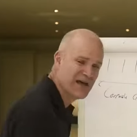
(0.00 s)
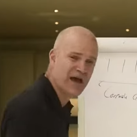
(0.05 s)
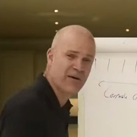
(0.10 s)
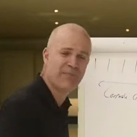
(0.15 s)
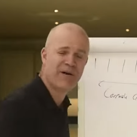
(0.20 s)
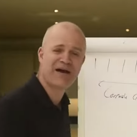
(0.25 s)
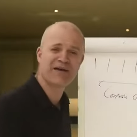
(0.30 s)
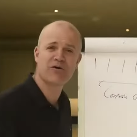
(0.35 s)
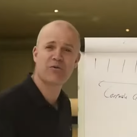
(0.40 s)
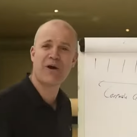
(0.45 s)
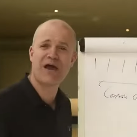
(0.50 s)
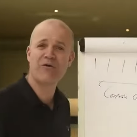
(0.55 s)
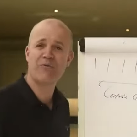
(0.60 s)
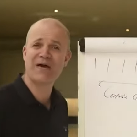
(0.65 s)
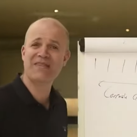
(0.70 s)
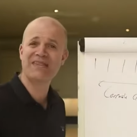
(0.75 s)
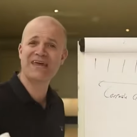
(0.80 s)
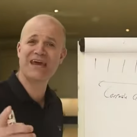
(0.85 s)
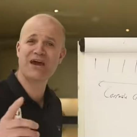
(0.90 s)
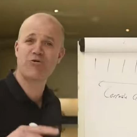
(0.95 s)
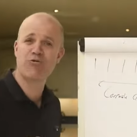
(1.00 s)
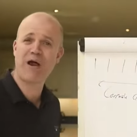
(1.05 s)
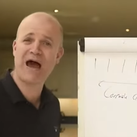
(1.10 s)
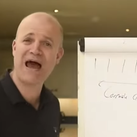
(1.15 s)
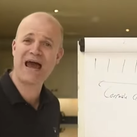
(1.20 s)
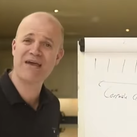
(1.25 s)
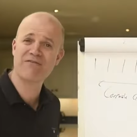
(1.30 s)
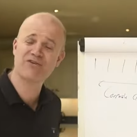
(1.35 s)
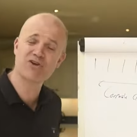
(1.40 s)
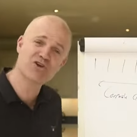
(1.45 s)
And by the way, when they
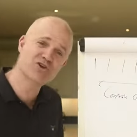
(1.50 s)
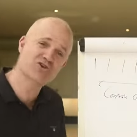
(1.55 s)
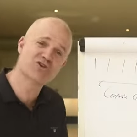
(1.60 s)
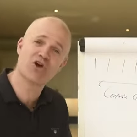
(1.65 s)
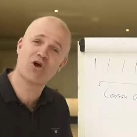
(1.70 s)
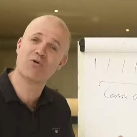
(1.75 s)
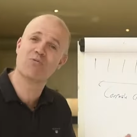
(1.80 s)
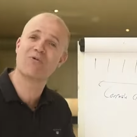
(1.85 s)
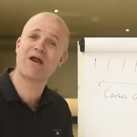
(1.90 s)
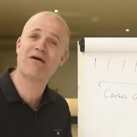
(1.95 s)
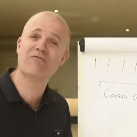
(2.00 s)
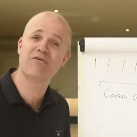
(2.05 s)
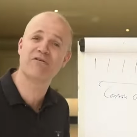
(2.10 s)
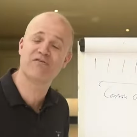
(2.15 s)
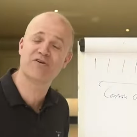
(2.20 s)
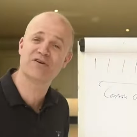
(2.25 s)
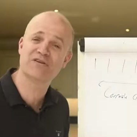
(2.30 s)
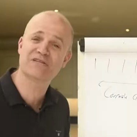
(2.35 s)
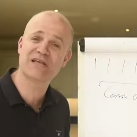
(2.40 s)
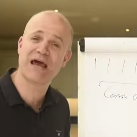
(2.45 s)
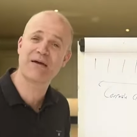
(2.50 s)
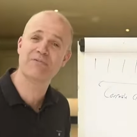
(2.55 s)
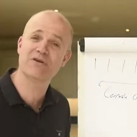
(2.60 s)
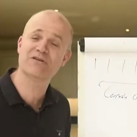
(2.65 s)
arrive and you show them around the first time,